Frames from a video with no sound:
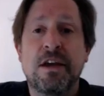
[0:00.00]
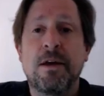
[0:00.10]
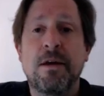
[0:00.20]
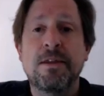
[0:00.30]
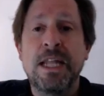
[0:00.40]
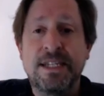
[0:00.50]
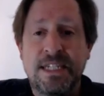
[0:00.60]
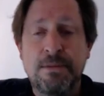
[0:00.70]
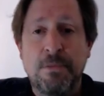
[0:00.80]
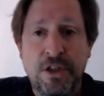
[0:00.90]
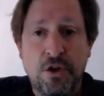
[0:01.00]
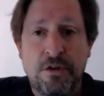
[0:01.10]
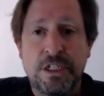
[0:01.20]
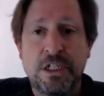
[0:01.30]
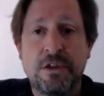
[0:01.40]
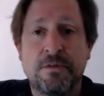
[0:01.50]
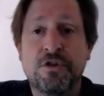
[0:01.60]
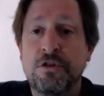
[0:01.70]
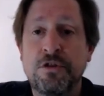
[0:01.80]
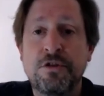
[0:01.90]
there's a nutty minority of
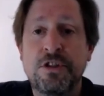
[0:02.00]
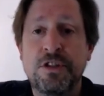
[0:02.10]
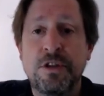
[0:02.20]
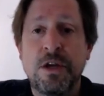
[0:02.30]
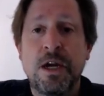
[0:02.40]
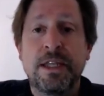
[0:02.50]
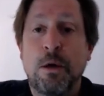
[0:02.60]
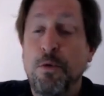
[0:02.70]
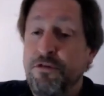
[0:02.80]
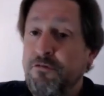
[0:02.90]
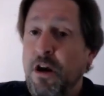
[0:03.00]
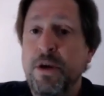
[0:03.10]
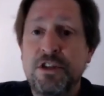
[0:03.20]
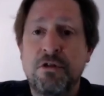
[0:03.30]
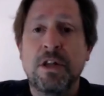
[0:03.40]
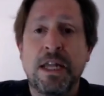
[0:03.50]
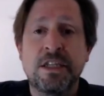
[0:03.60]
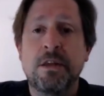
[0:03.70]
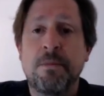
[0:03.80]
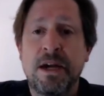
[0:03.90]
Jews that will throw Israel under
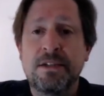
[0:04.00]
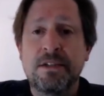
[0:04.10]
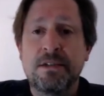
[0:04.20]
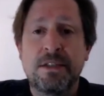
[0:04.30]
the bus,